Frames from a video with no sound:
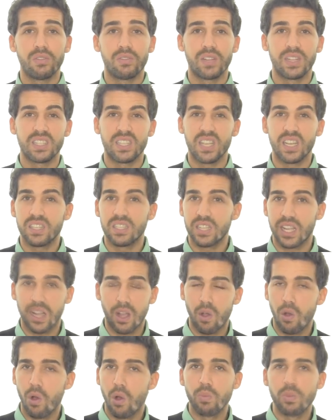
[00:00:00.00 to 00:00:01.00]
Let's say it's like
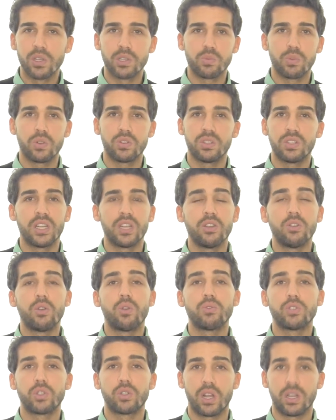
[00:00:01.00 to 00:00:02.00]
a homeless person that you
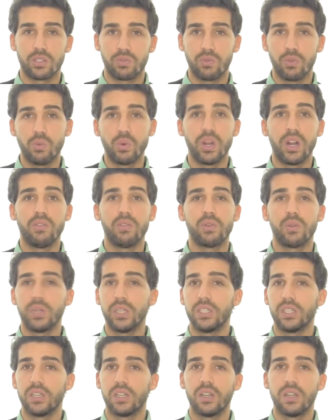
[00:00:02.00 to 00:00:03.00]
don't trust for whatever
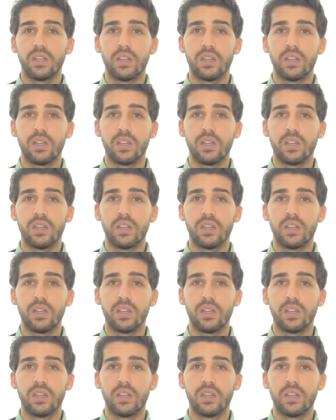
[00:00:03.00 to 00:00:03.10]
reason.